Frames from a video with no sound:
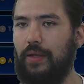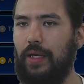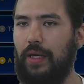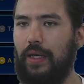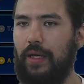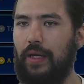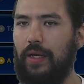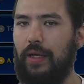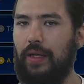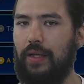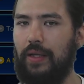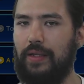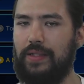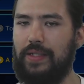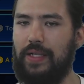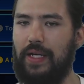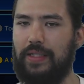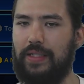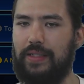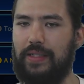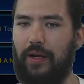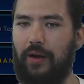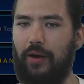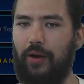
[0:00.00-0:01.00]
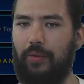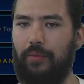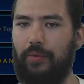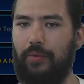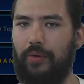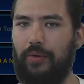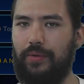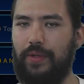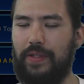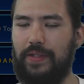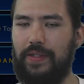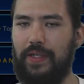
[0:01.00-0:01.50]
that's not terrible.
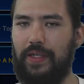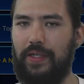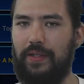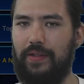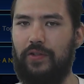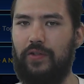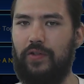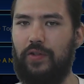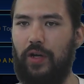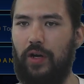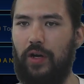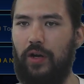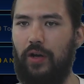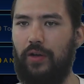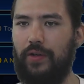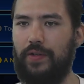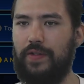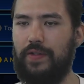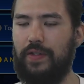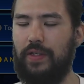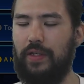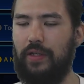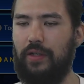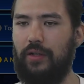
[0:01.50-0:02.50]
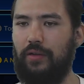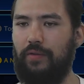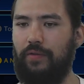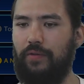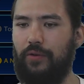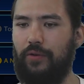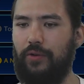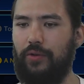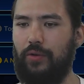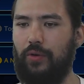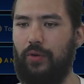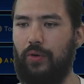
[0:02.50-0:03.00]
That's like a stall skill for
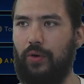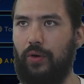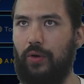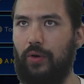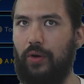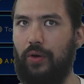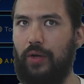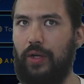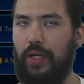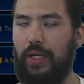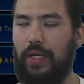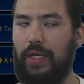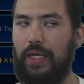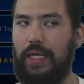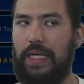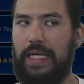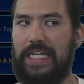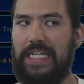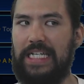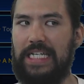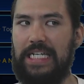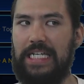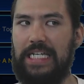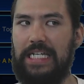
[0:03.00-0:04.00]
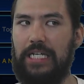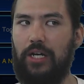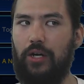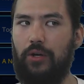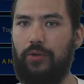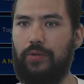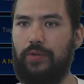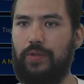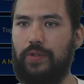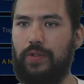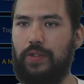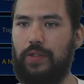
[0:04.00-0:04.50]
your Neo
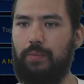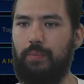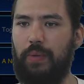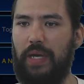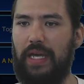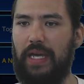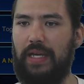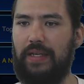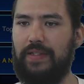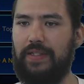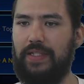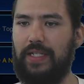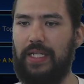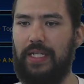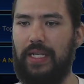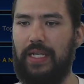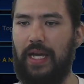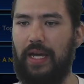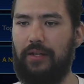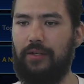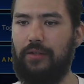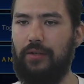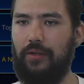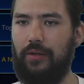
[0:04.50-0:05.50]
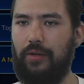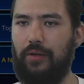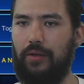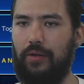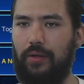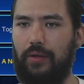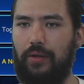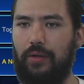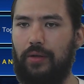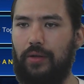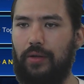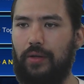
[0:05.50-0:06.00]
Space Connector
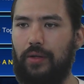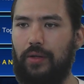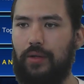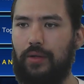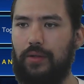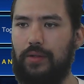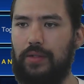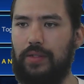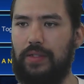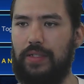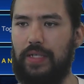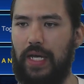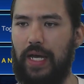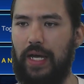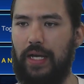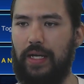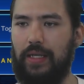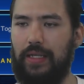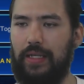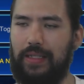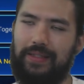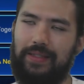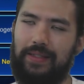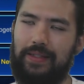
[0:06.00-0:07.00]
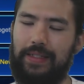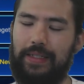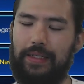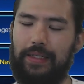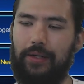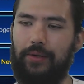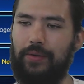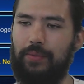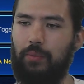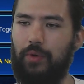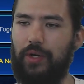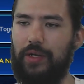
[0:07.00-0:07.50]
deck. You know,
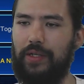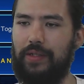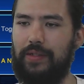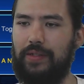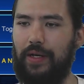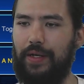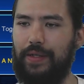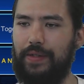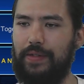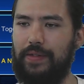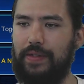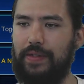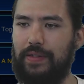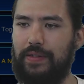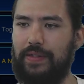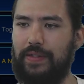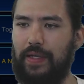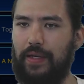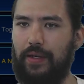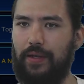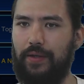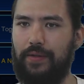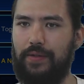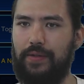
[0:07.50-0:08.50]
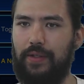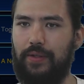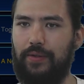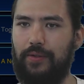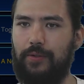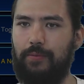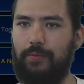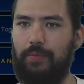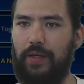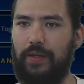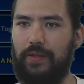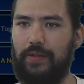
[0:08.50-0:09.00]
what it does is it sells Neo
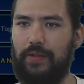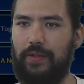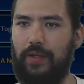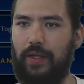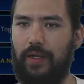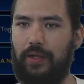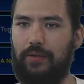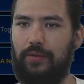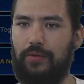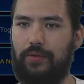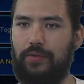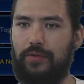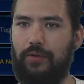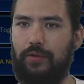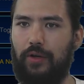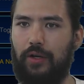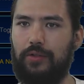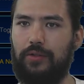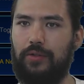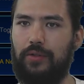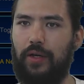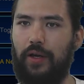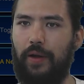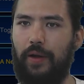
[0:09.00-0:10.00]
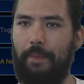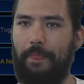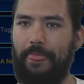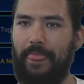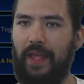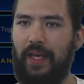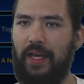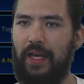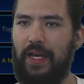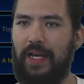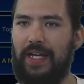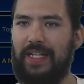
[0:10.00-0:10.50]
Space Connector structure deck.
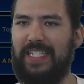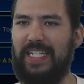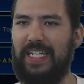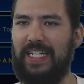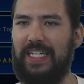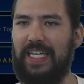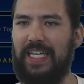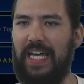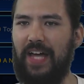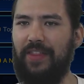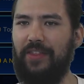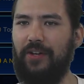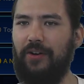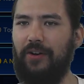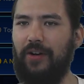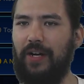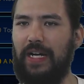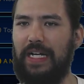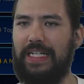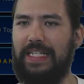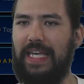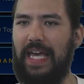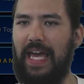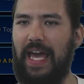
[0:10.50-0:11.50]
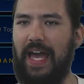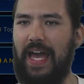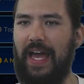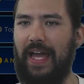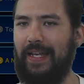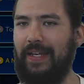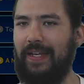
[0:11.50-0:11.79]
Together again,